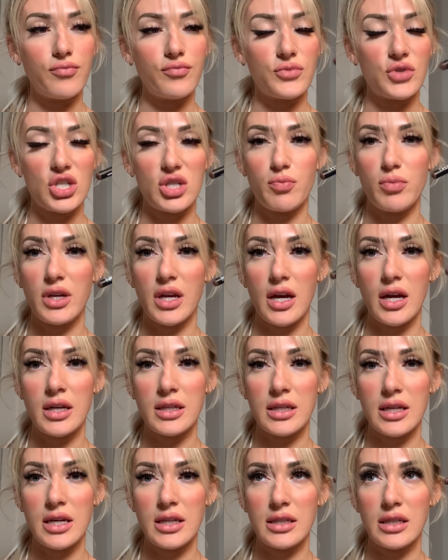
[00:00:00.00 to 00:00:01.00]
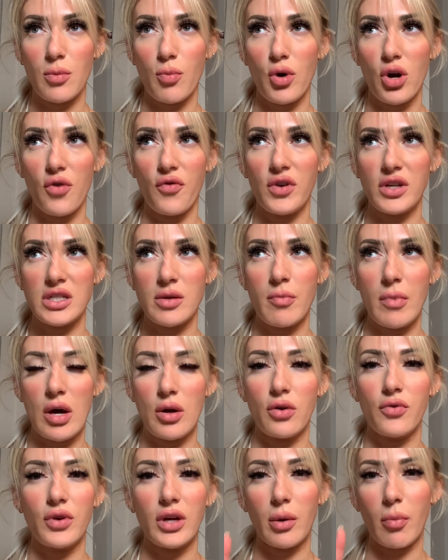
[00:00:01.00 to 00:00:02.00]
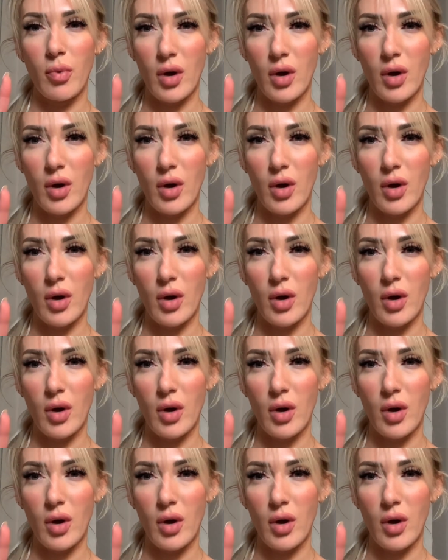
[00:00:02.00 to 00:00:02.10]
just because it's the perfect amount of like